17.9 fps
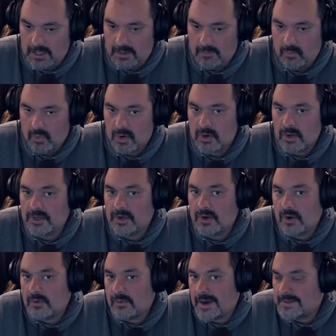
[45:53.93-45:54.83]
we're going to
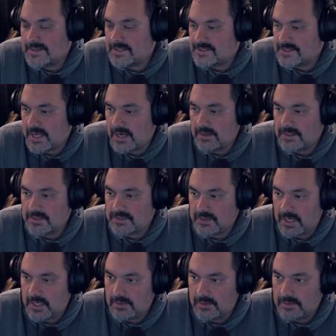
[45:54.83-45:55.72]
go around the side of the
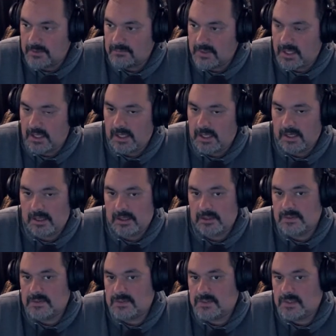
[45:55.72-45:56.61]
trailer,
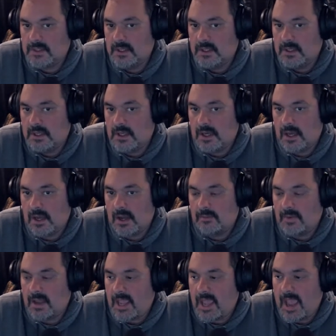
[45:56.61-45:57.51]
and
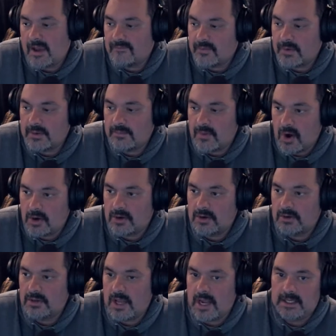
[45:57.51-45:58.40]
um, every
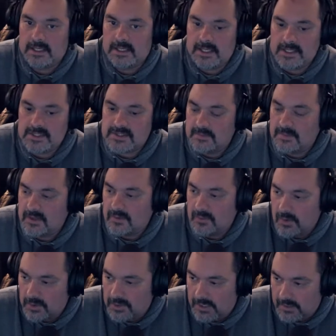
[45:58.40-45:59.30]
marker light needs to be
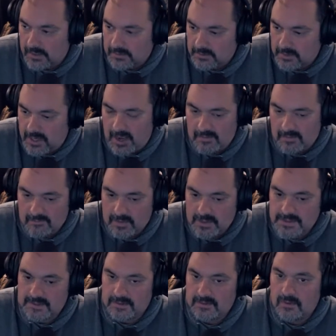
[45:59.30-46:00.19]
working,
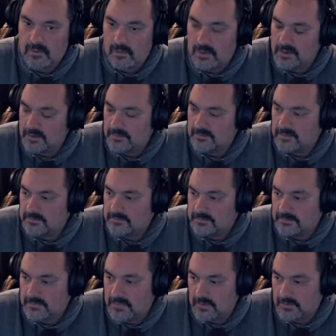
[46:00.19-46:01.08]
every single one of them.
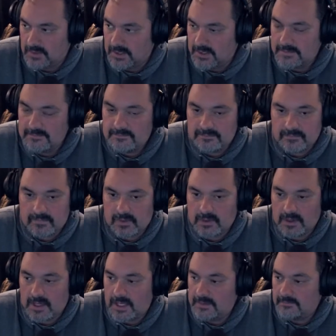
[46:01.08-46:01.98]
Okay,
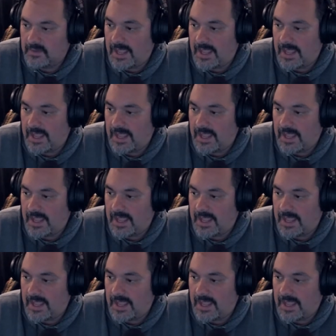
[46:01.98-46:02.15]
all right,